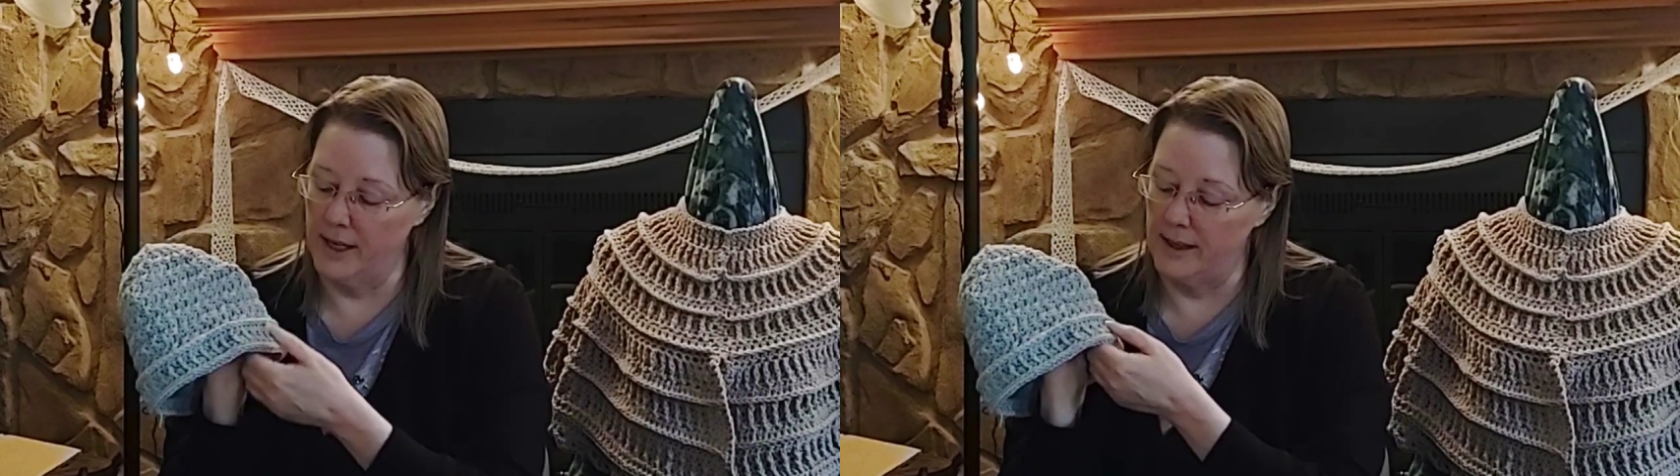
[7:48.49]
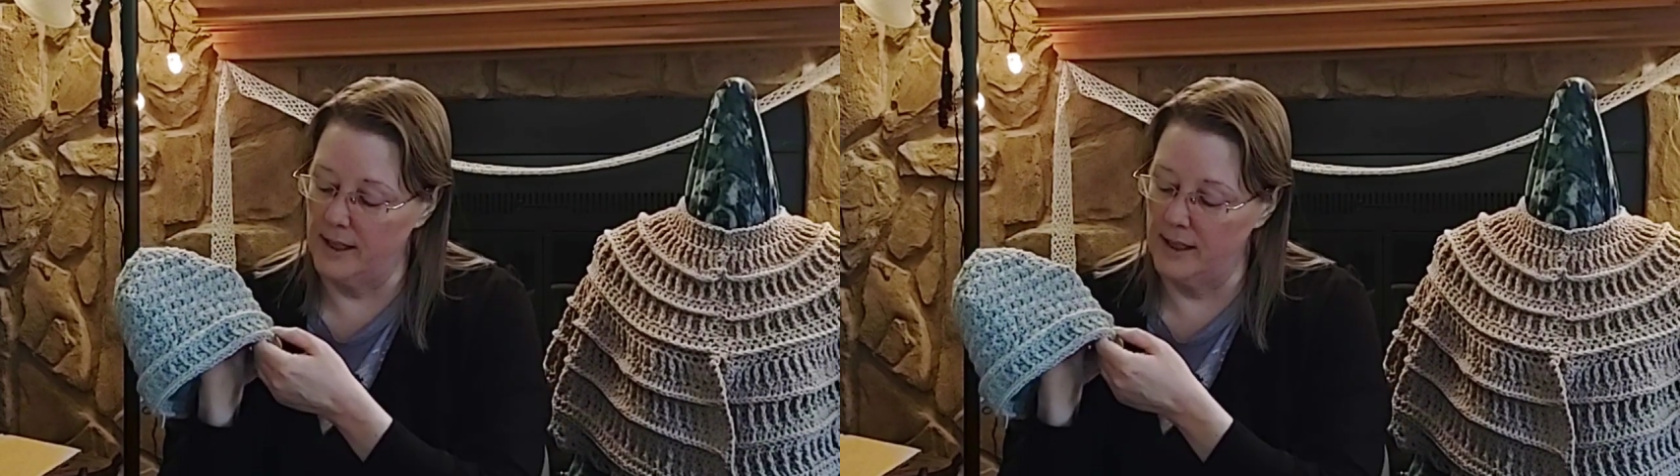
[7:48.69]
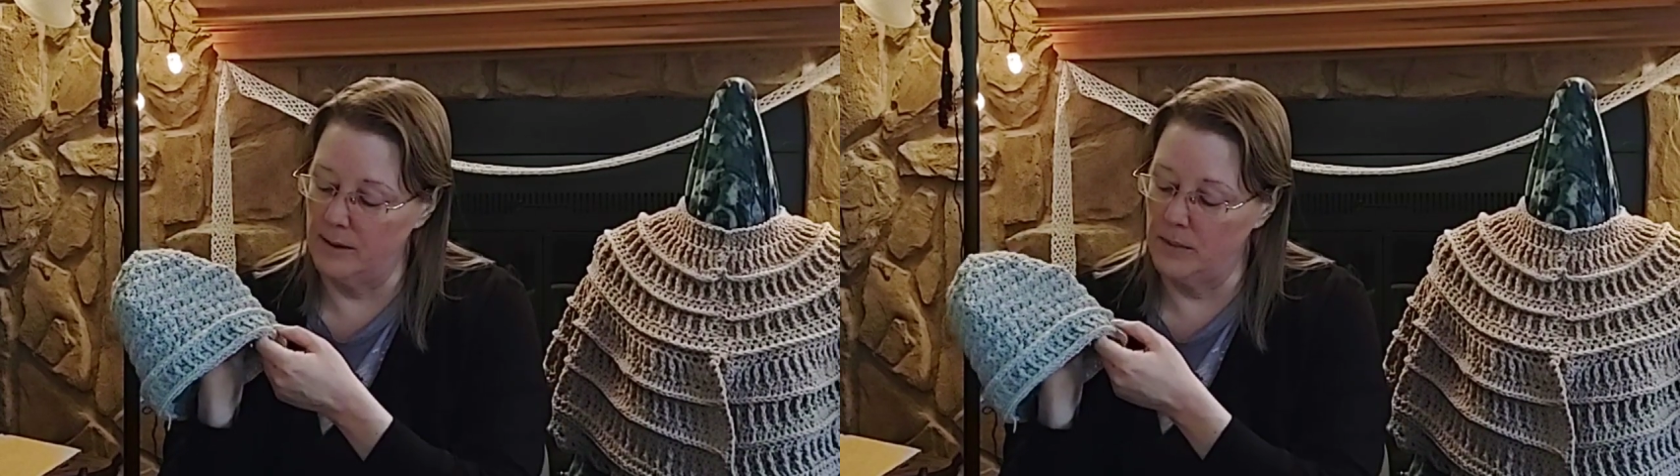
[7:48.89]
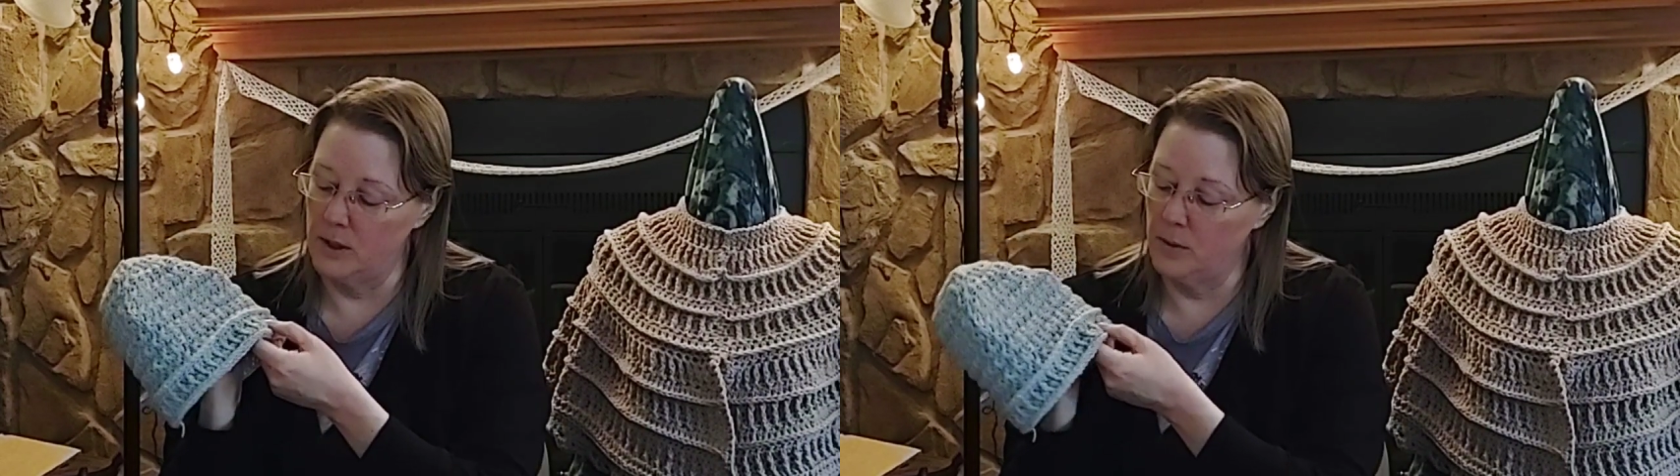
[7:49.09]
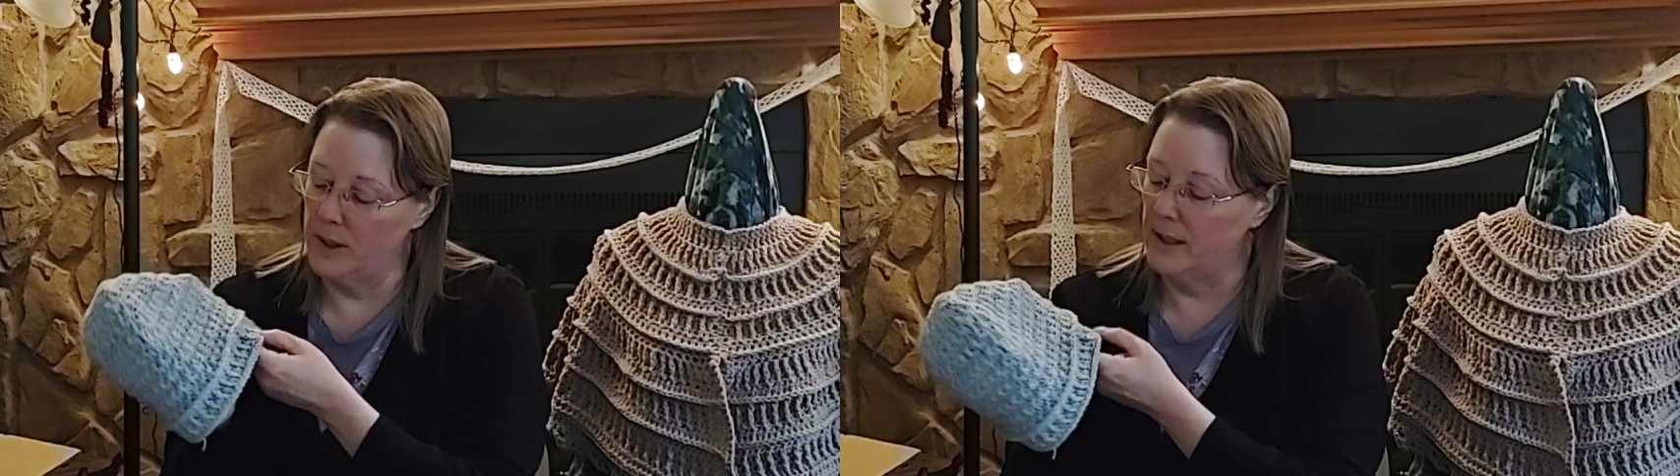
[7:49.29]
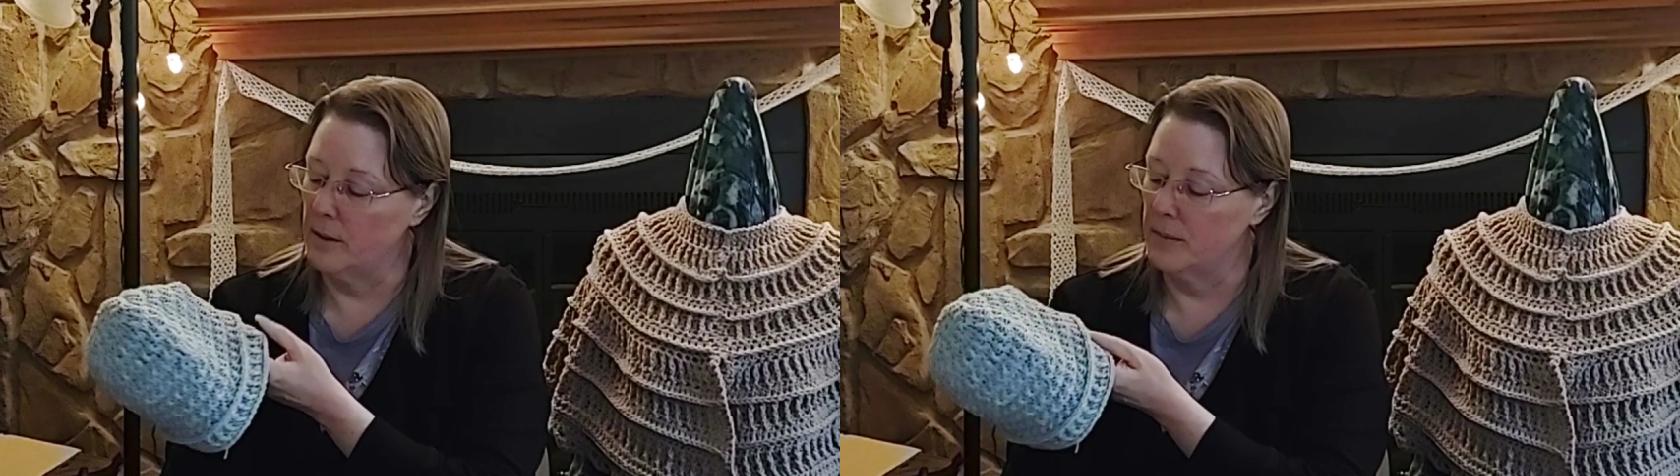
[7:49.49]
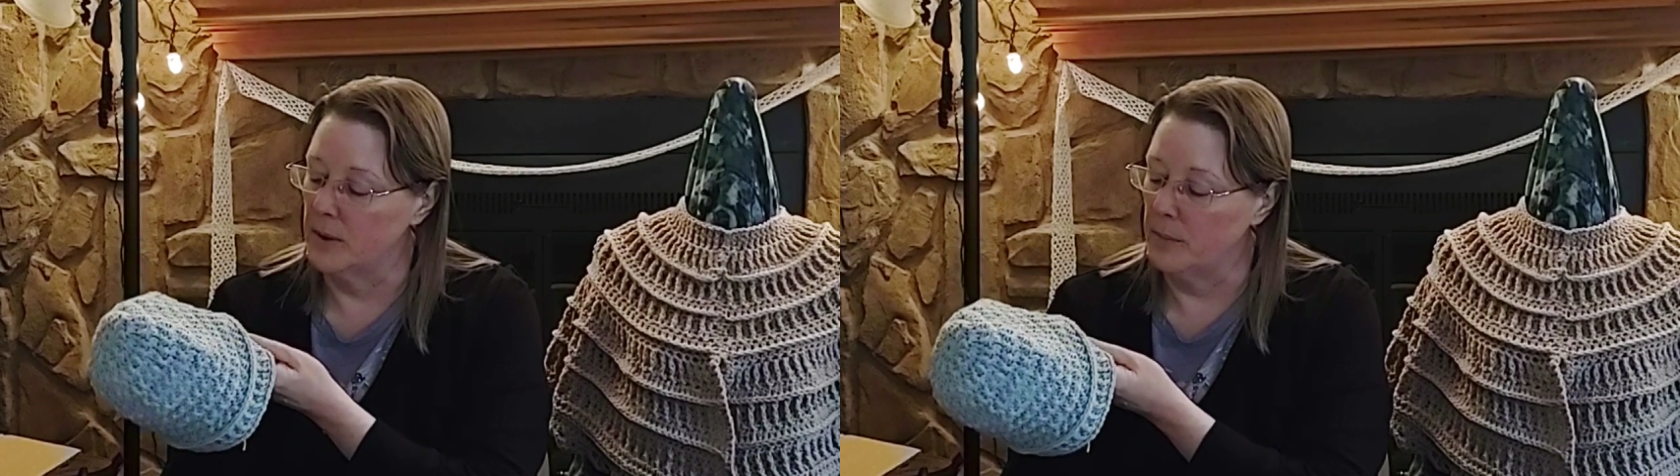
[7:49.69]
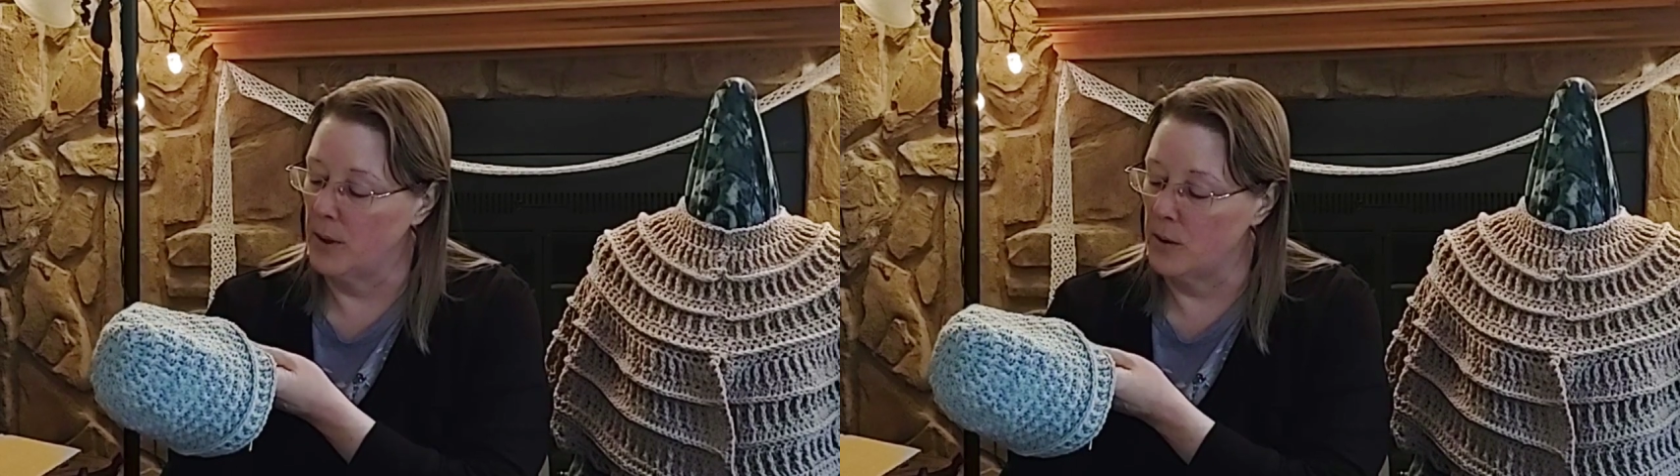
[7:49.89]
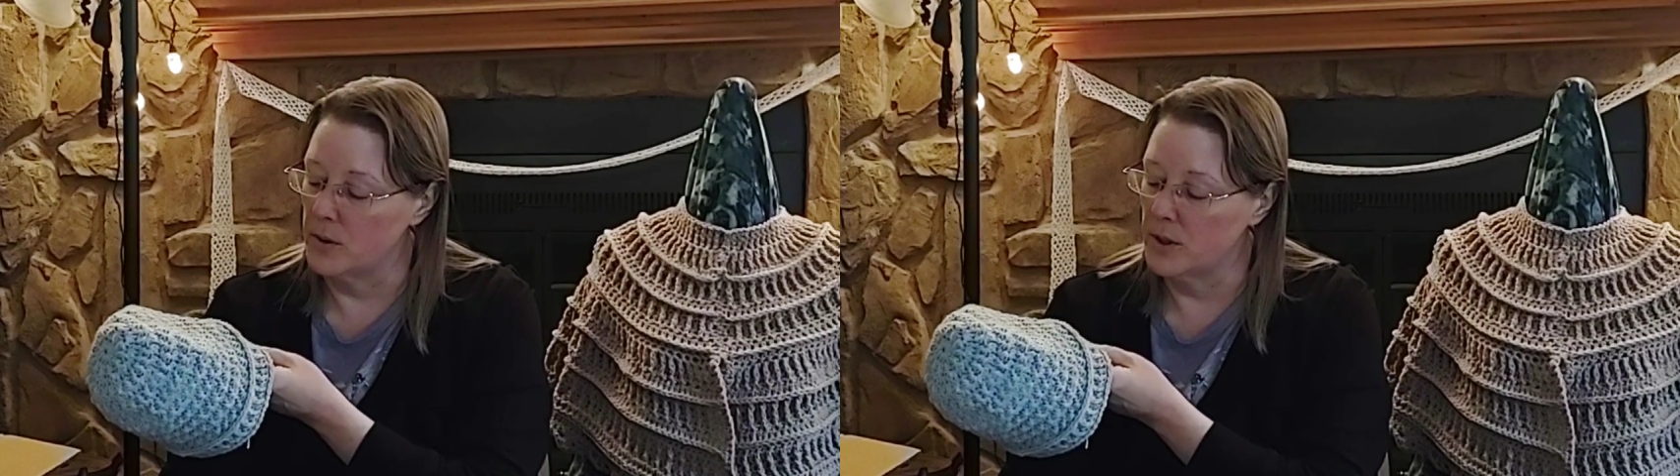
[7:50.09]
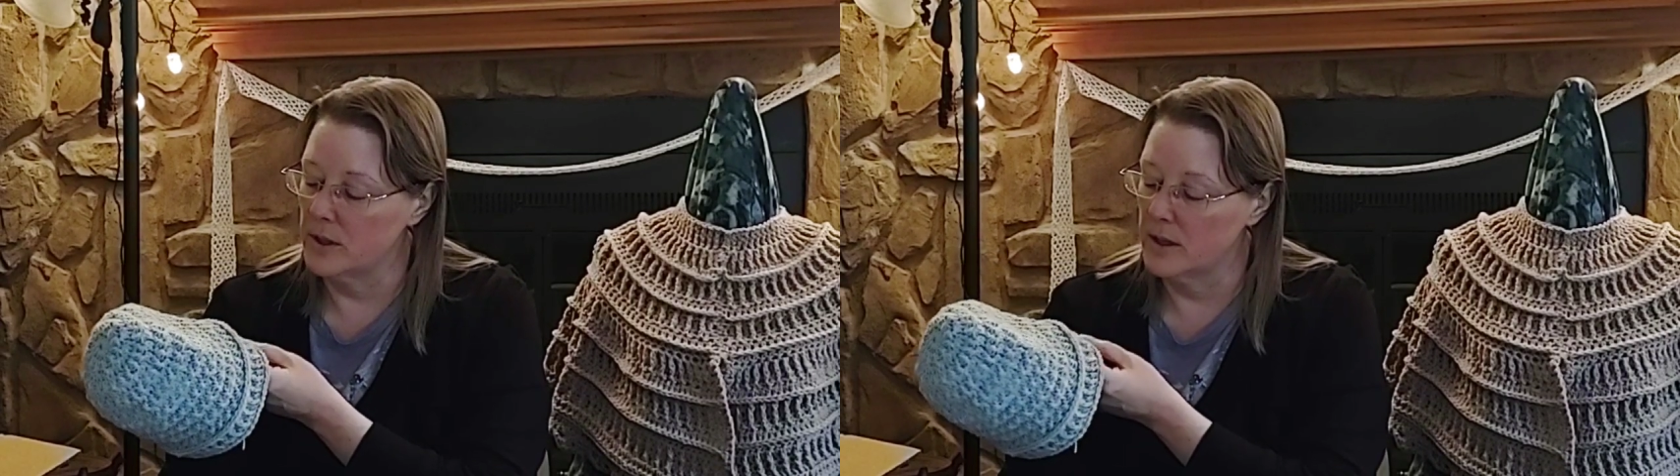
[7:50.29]
and then in between the
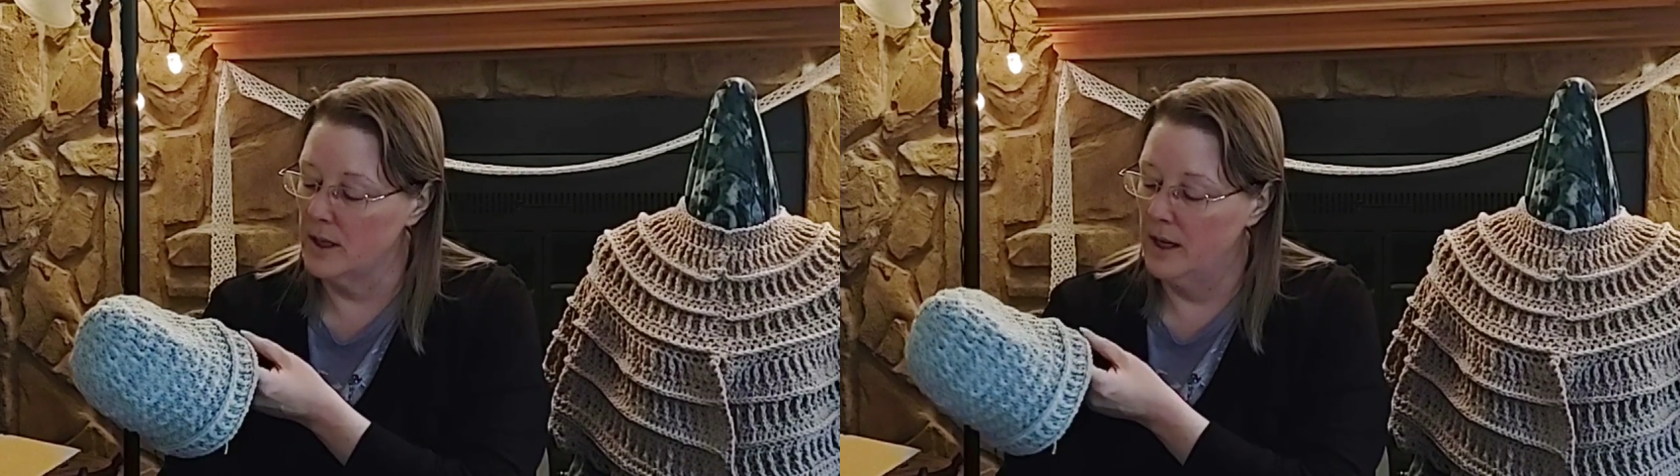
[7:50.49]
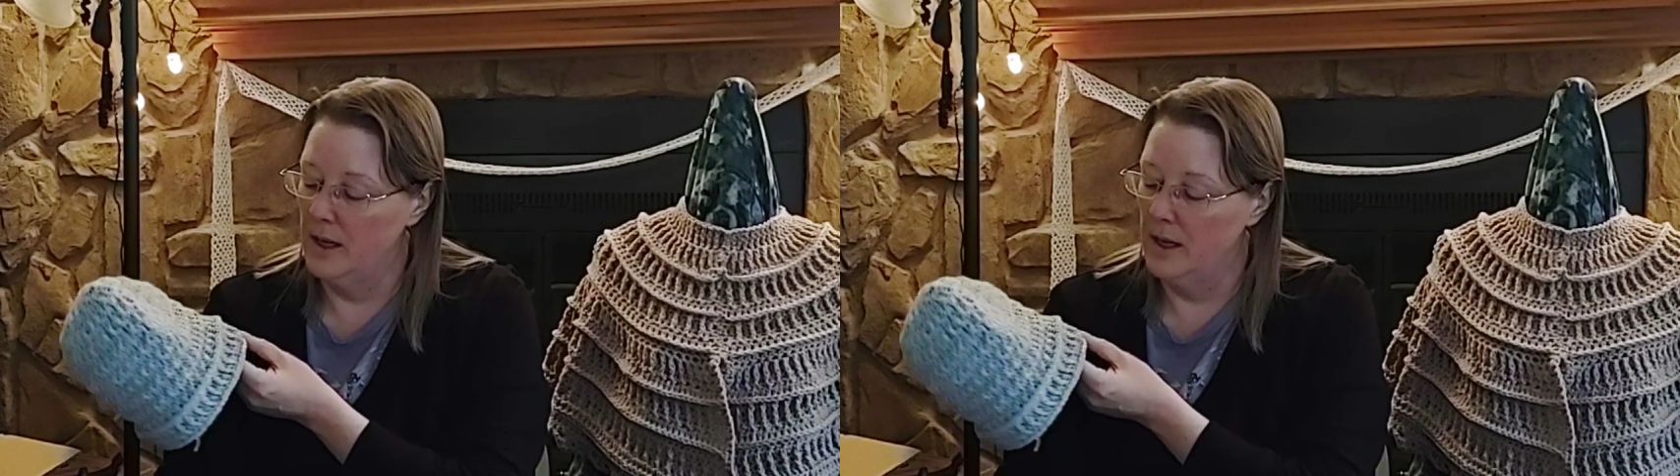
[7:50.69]
posts,